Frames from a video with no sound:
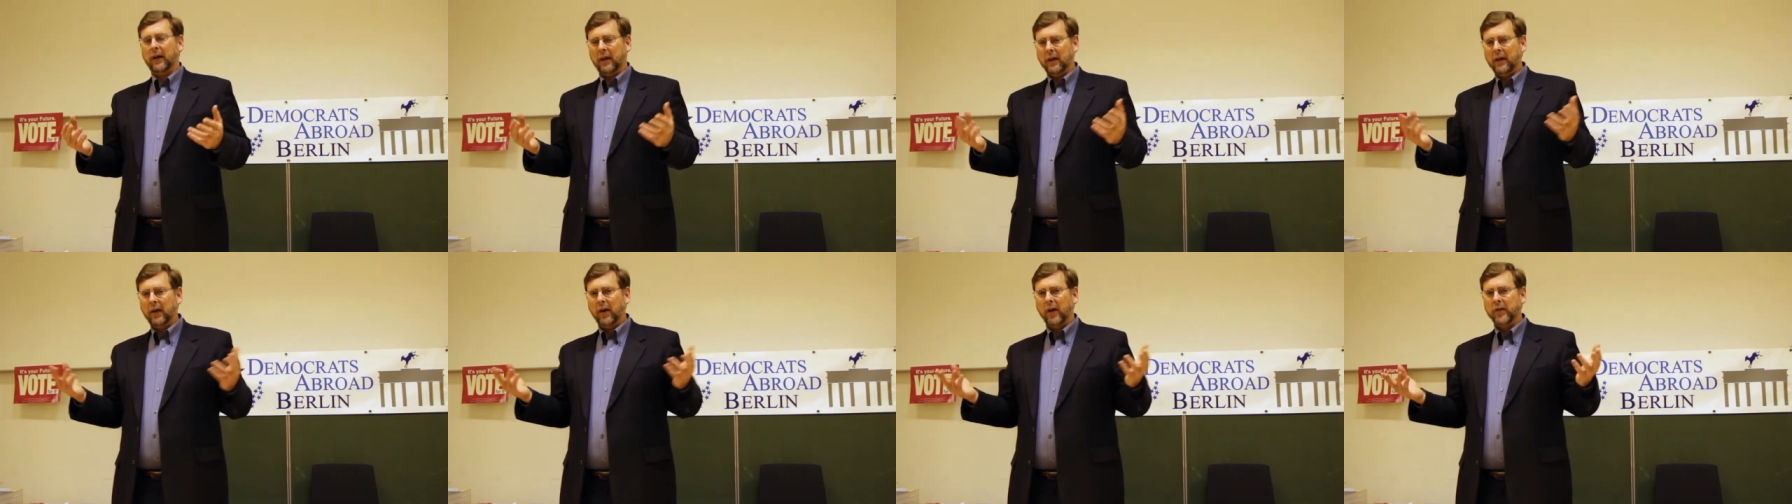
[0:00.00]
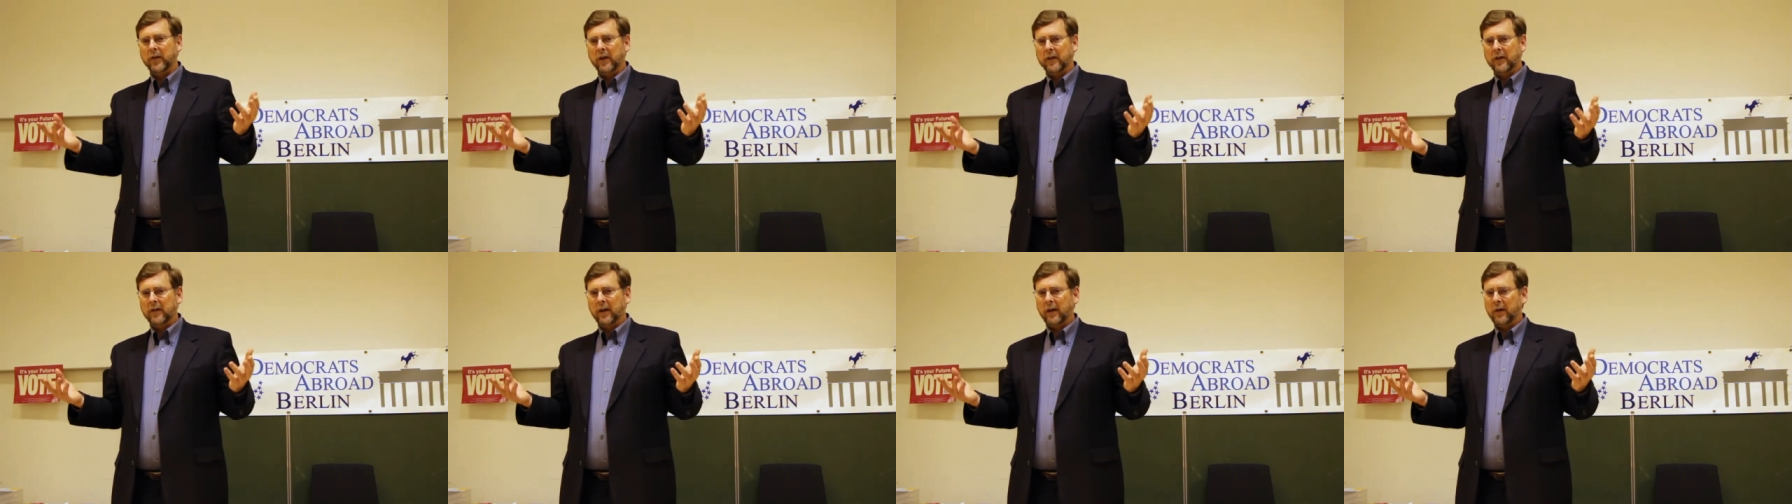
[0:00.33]
you know, as
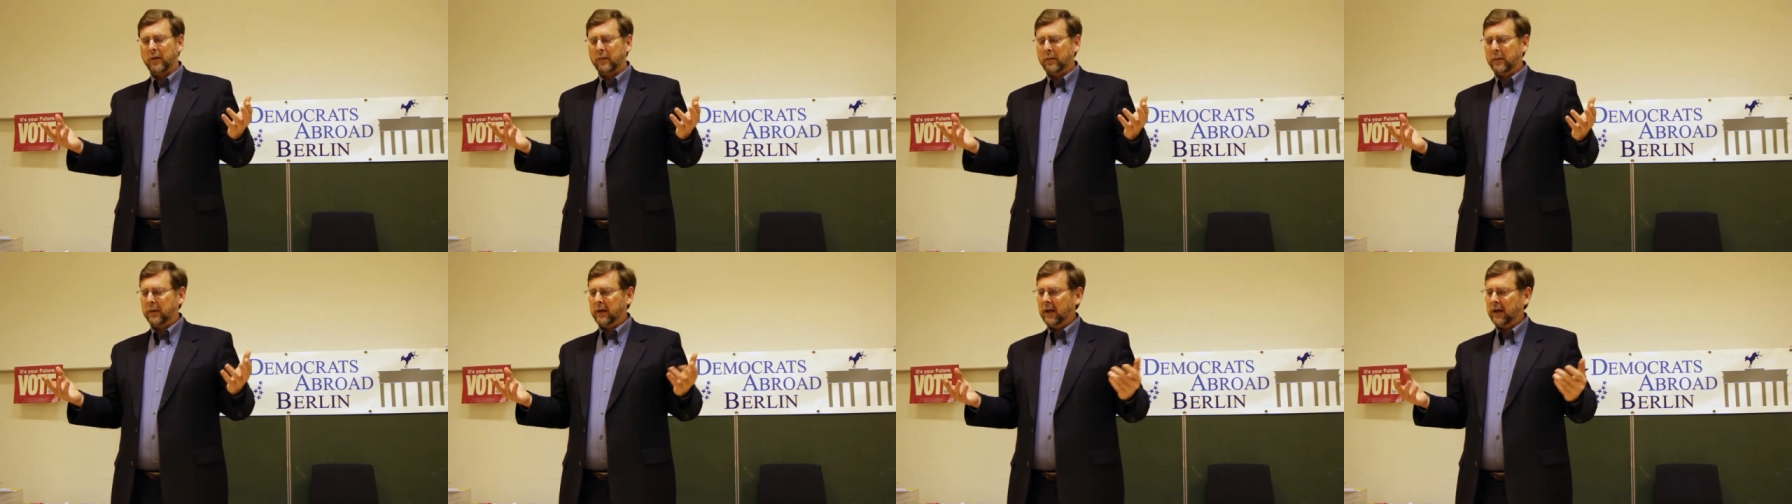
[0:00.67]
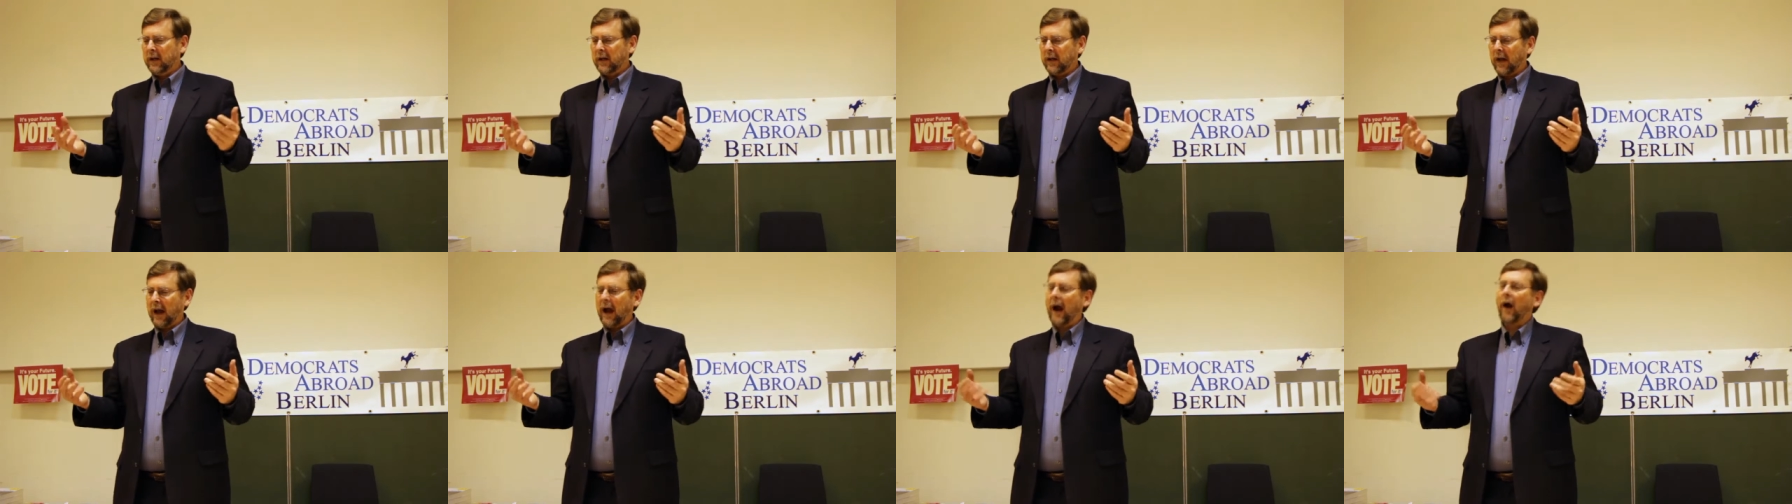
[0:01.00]
I said at the
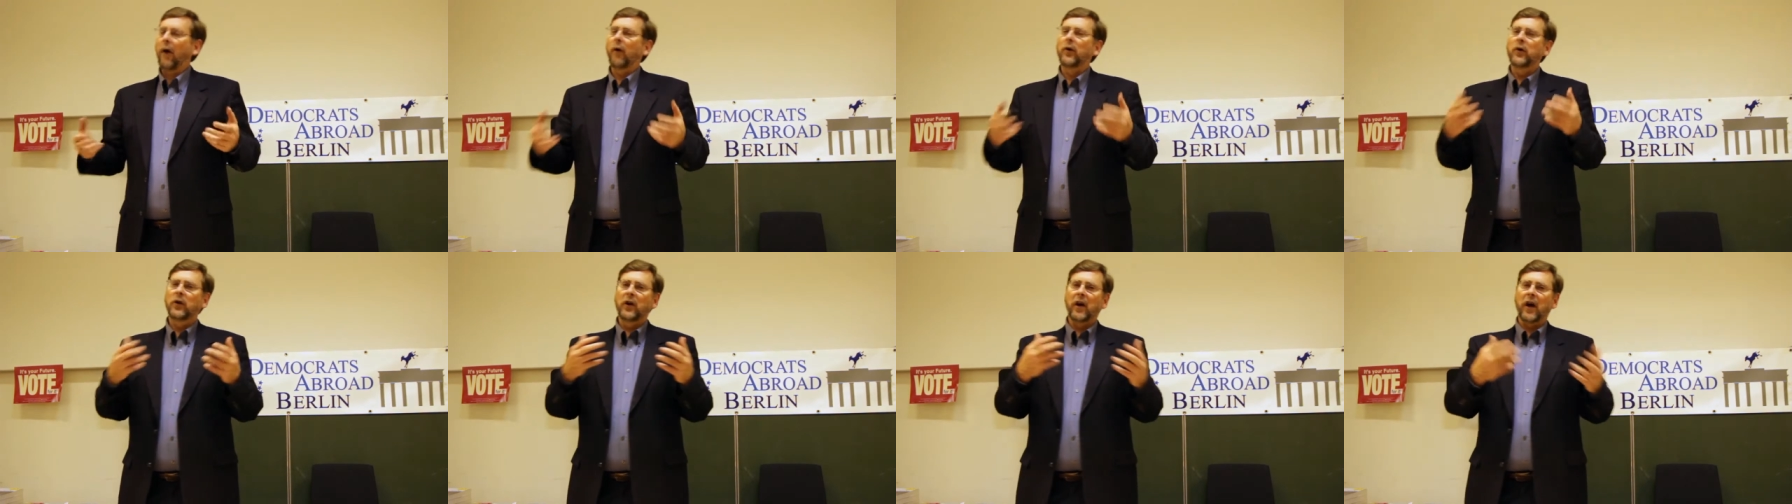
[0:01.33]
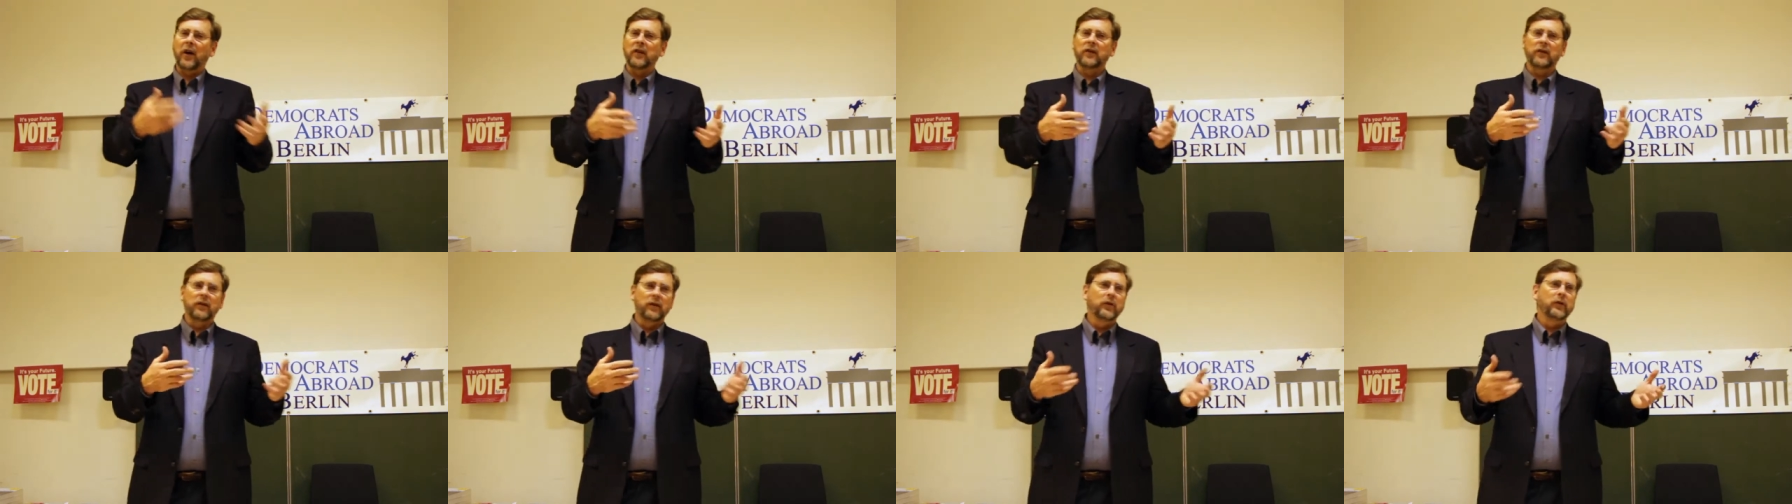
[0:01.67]
beginning, how are you
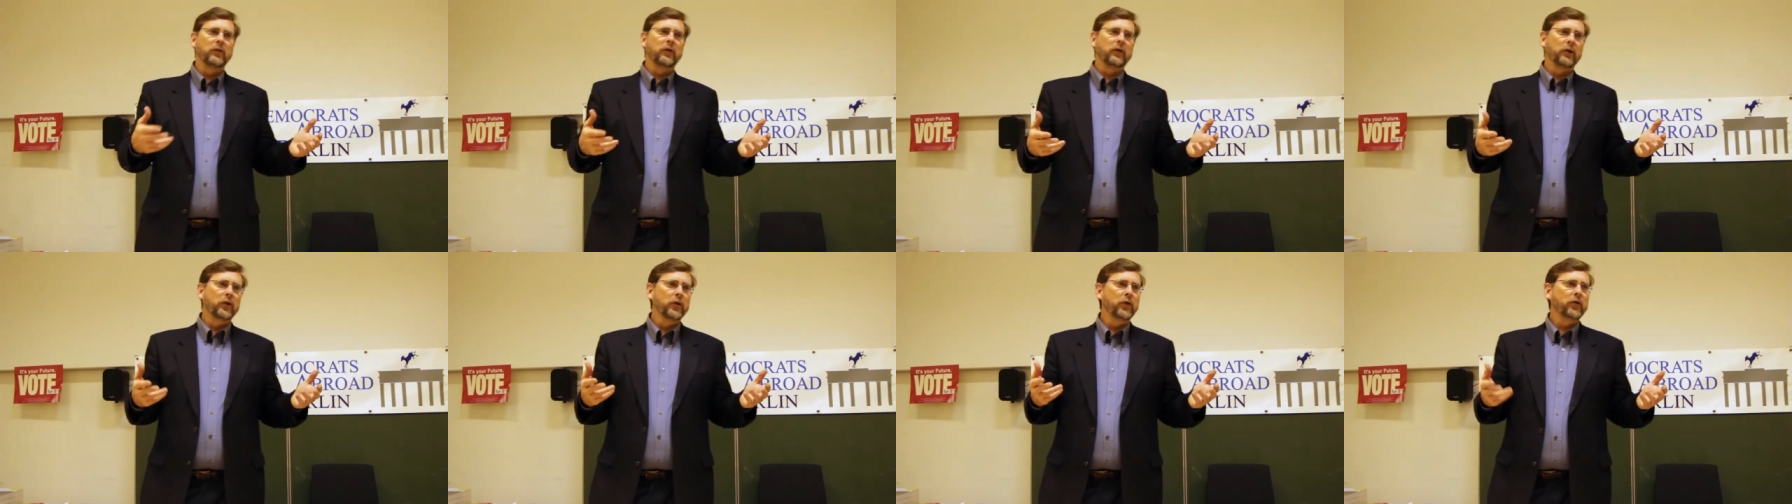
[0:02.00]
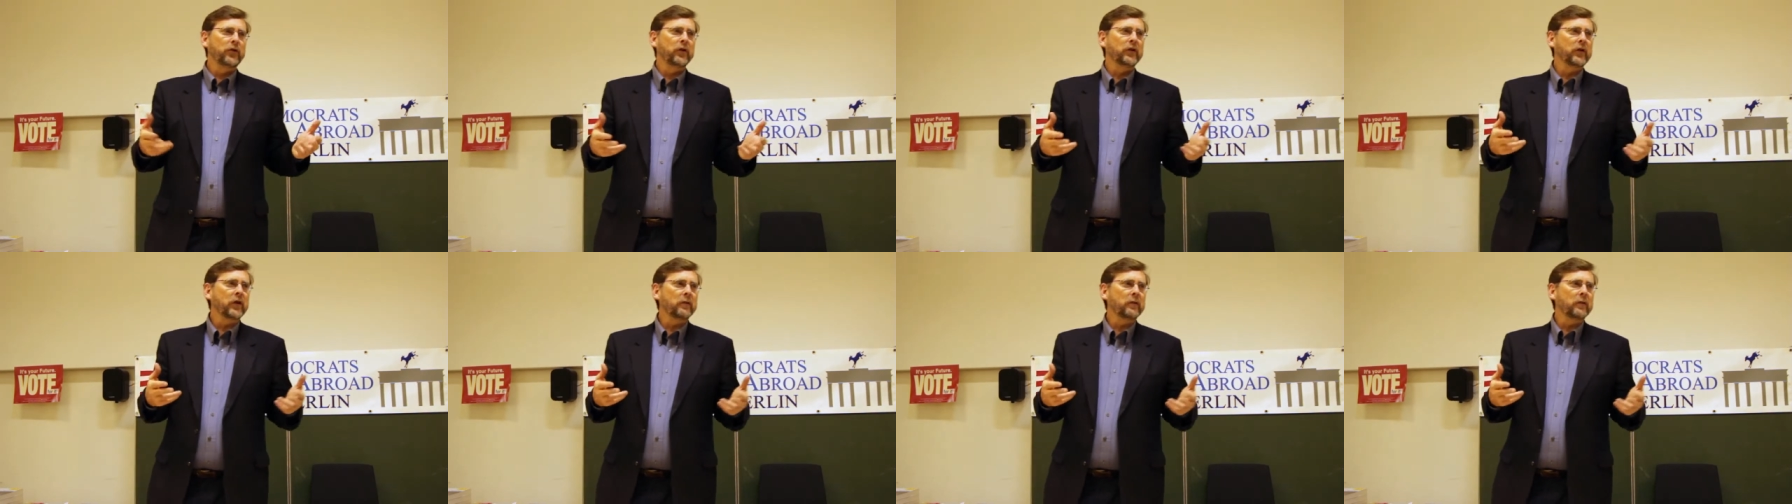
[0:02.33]
guys lo losing